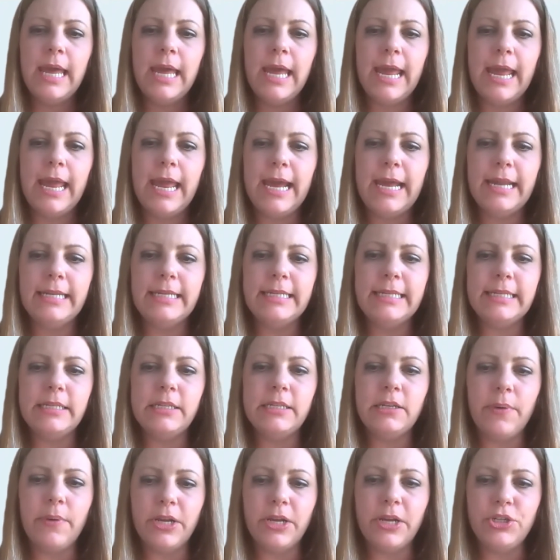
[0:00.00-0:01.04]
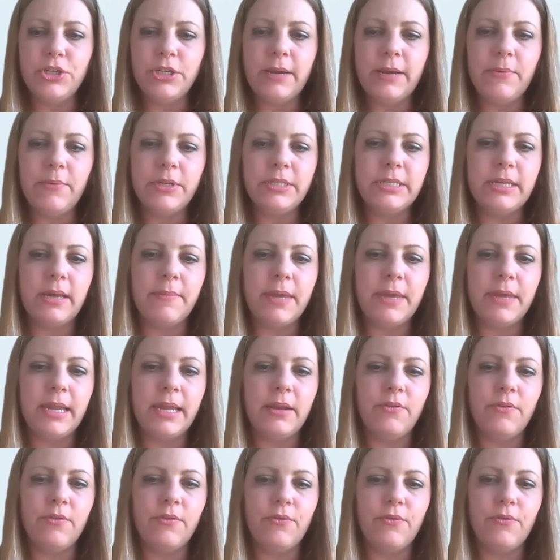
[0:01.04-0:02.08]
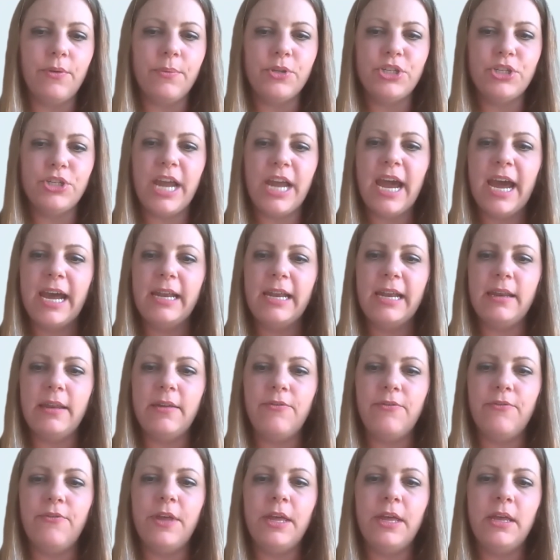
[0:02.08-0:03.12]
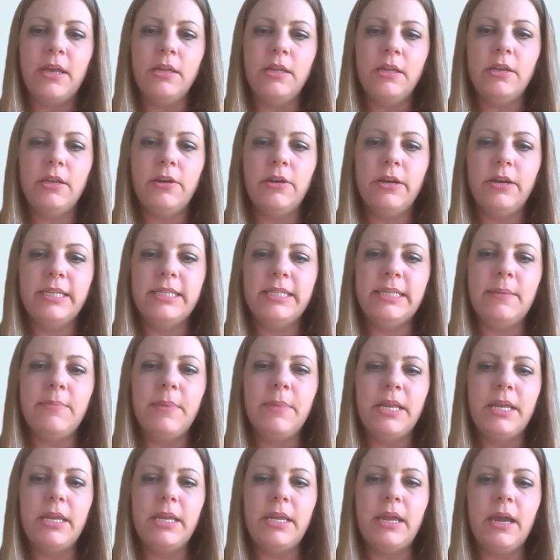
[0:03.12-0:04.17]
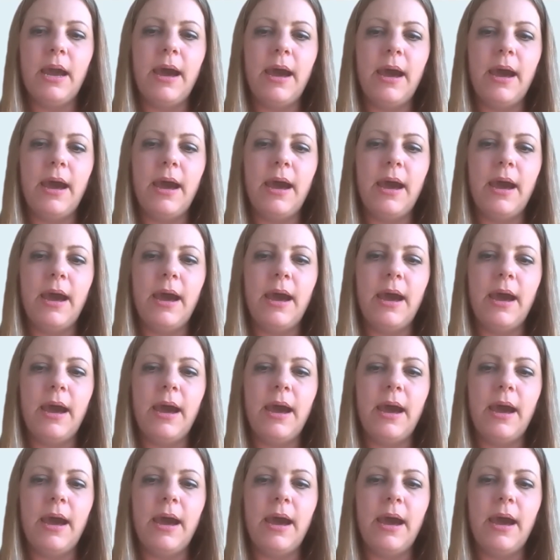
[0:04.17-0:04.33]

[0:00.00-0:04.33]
And the question that was coming in from a chat, if there is somebody